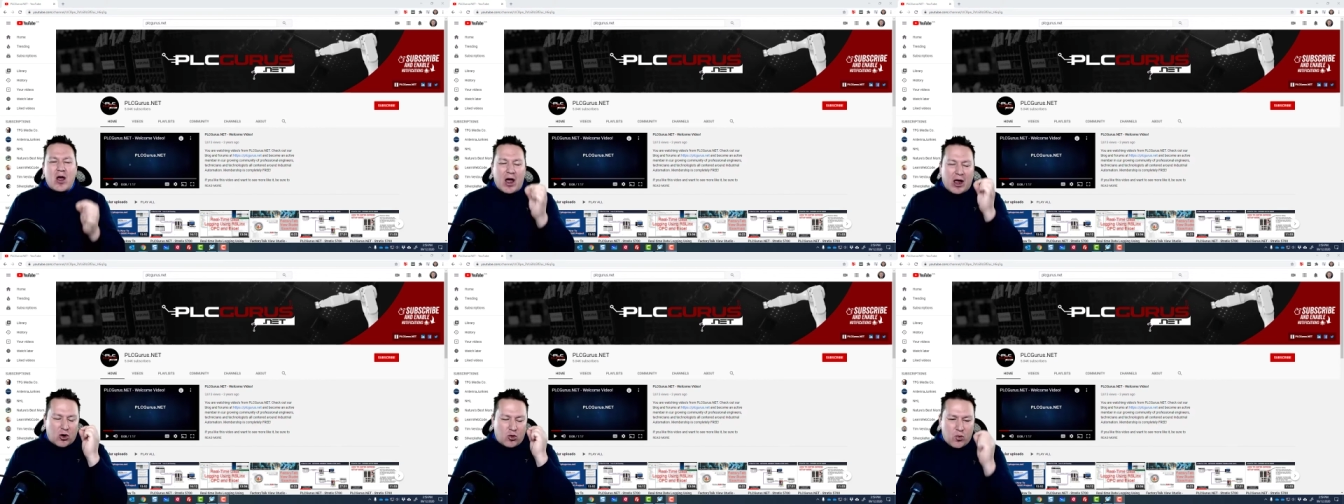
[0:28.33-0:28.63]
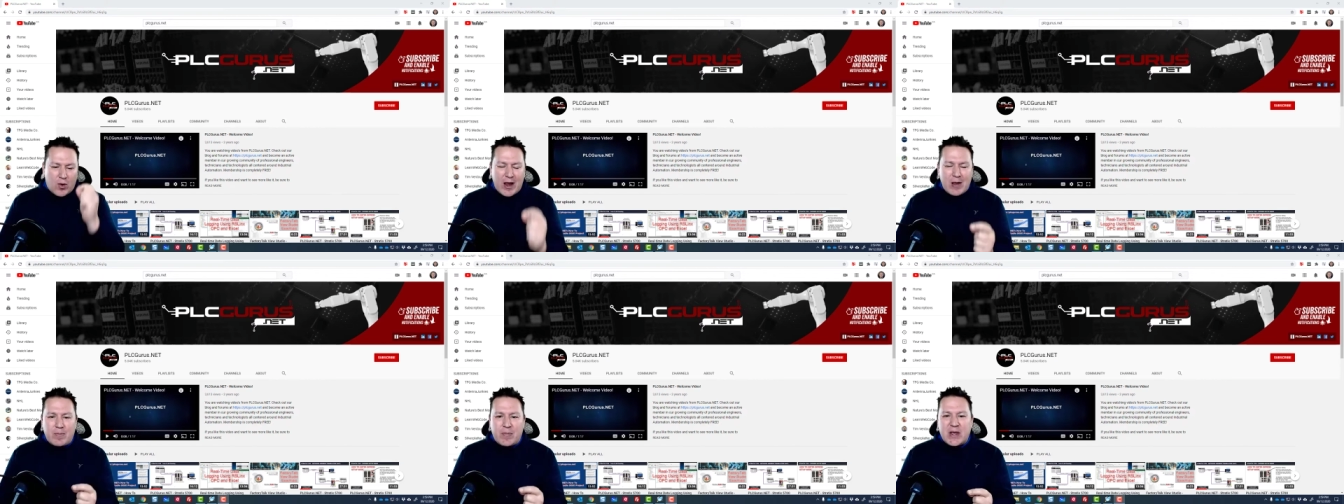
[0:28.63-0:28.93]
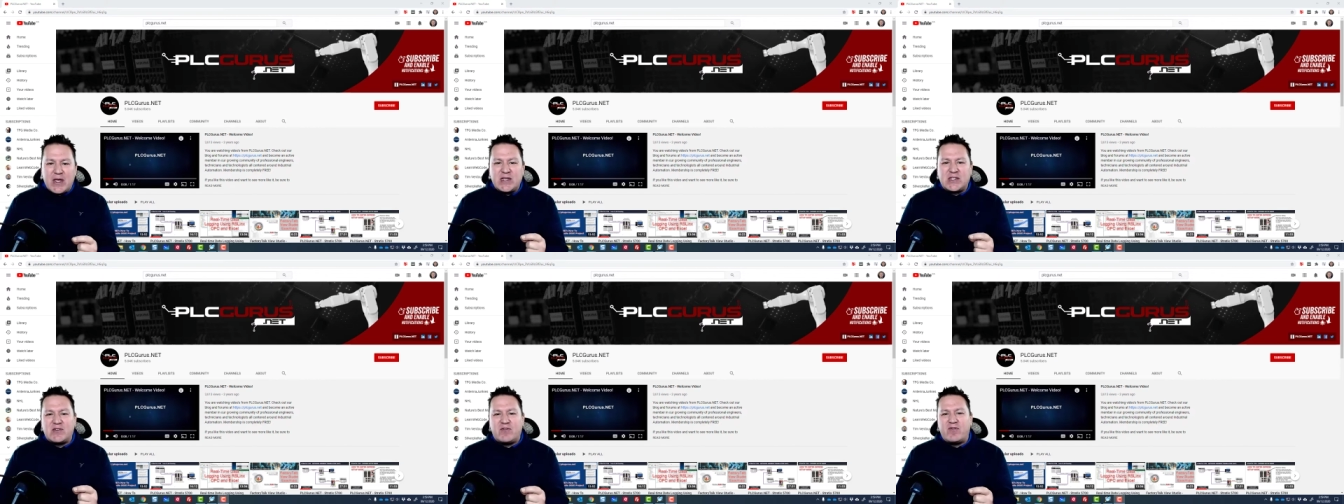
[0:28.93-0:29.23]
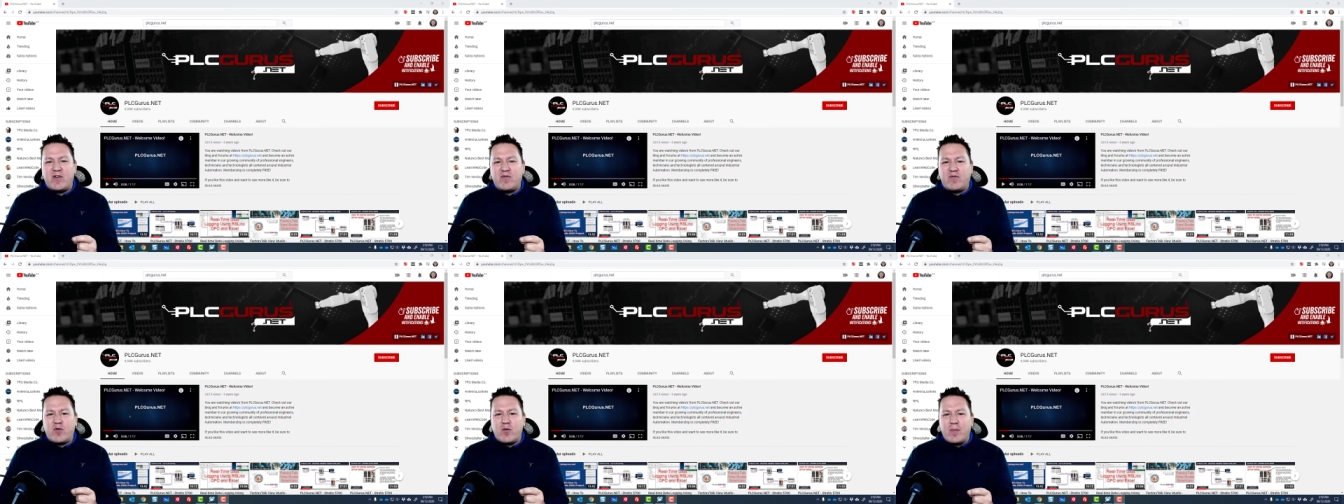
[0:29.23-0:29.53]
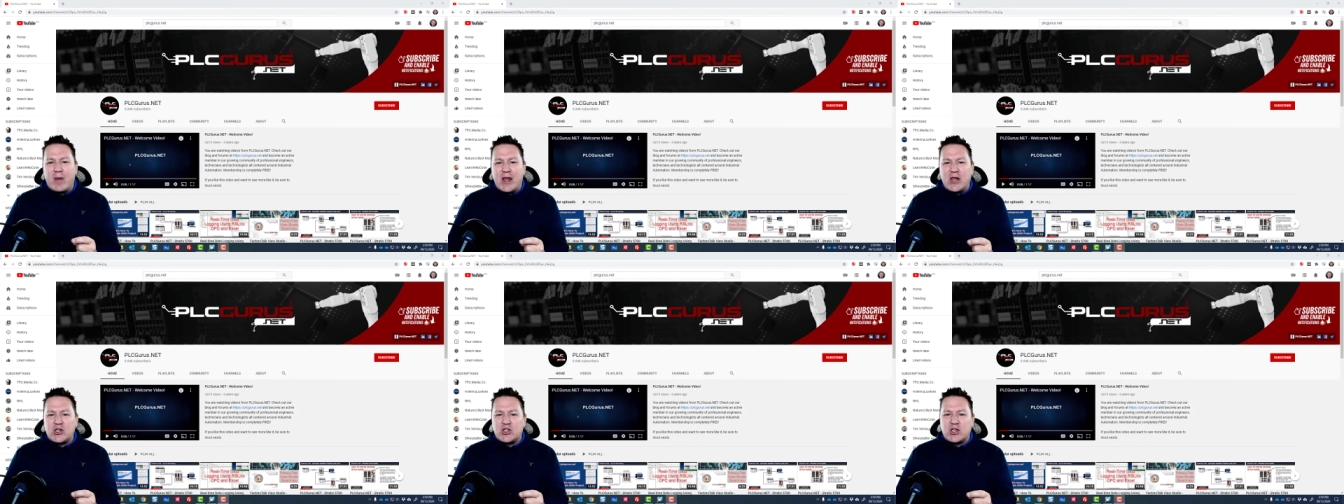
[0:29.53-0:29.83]
a great piece of
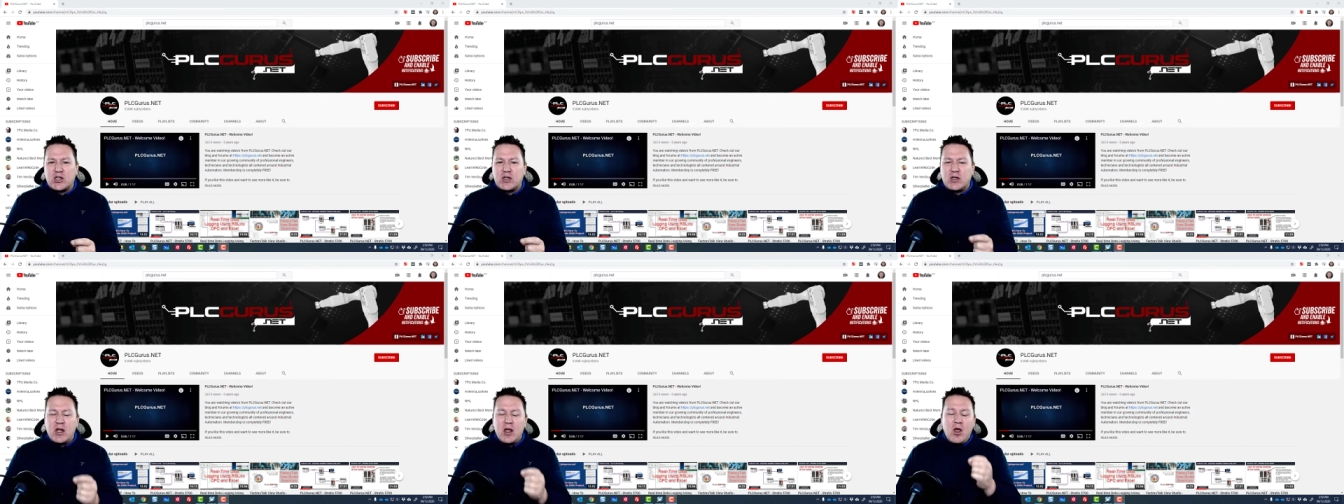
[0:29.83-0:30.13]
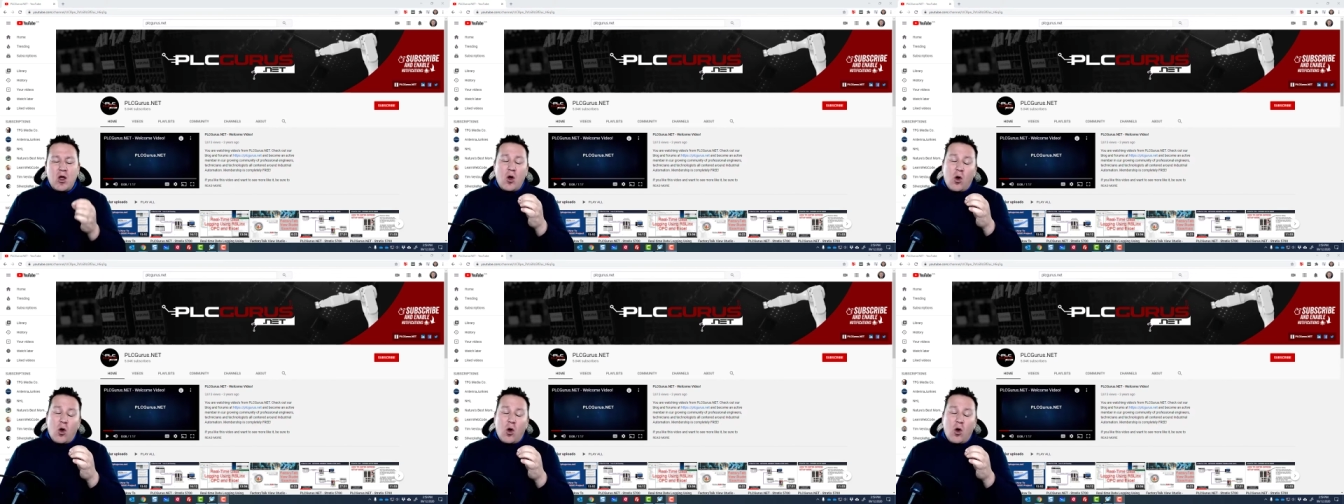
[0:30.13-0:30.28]
information,